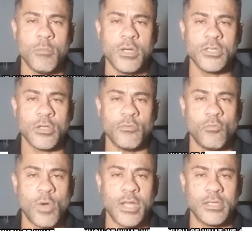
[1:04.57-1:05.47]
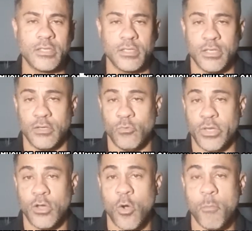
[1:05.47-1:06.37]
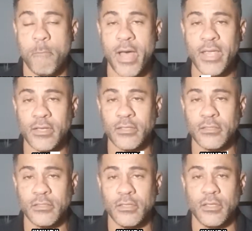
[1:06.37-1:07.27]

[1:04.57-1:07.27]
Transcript: much of what we call mind